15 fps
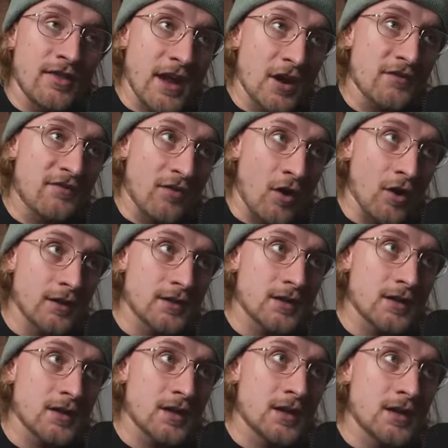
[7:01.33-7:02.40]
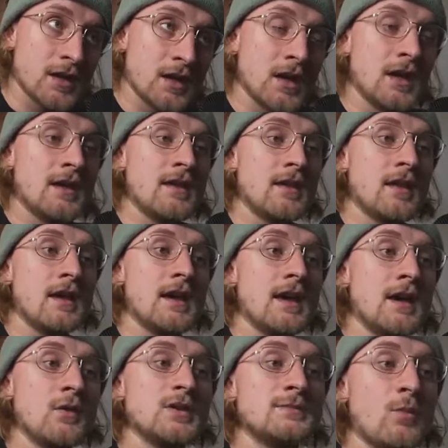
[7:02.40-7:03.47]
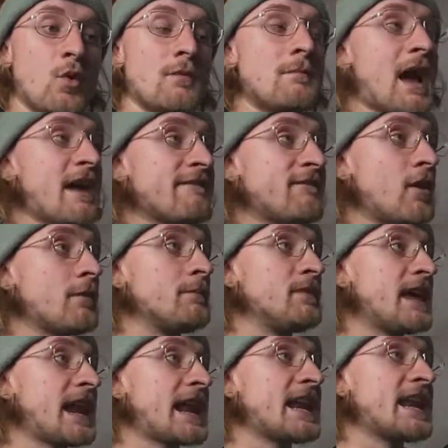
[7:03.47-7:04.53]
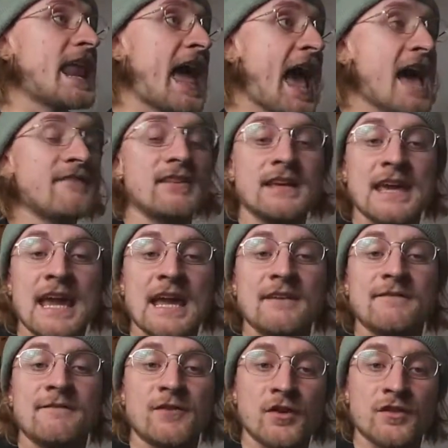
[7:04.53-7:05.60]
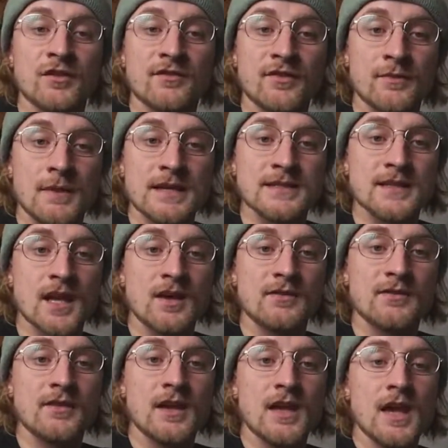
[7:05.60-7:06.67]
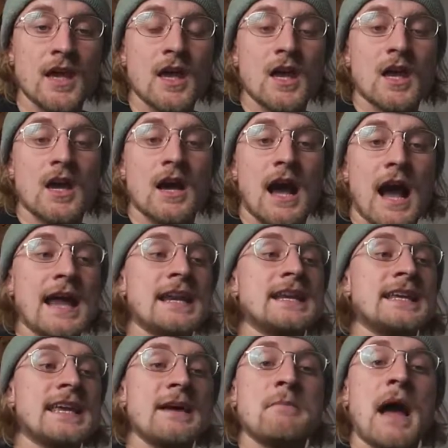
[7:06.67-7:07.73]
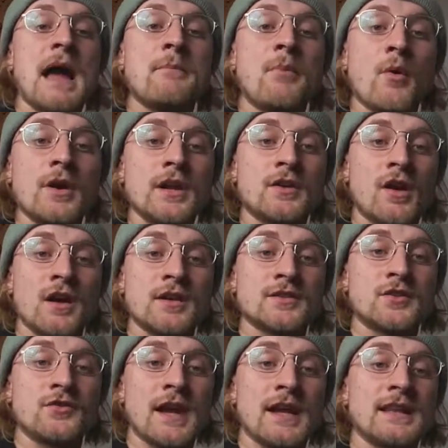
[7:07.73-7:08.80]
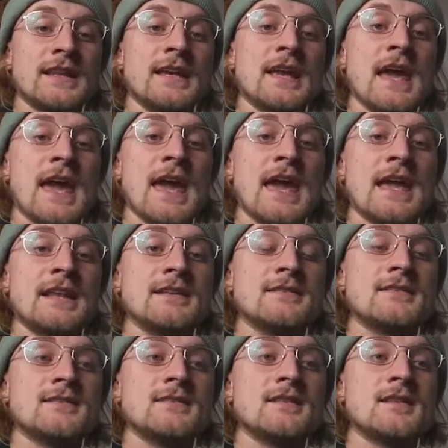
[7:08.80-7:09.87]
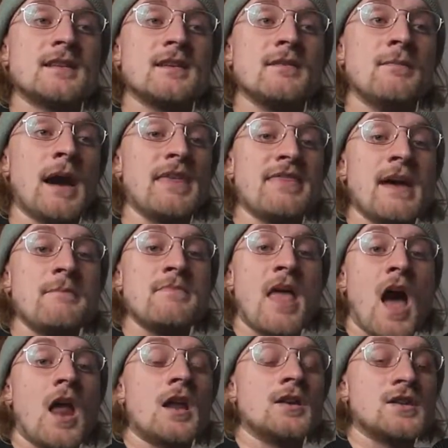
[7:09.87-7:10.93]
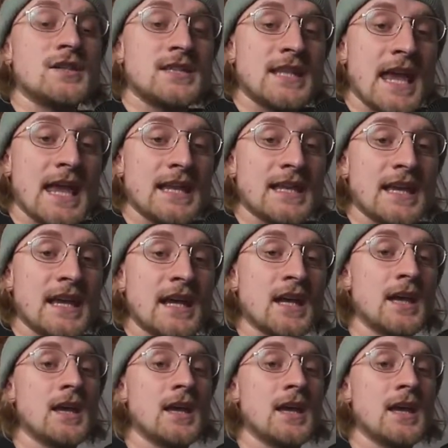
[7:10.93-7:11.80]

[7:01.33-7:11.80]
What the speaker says: fault. It was more my fault that I didn't advocate further for myself. I didn't get my point across correctly. And by them not understanding,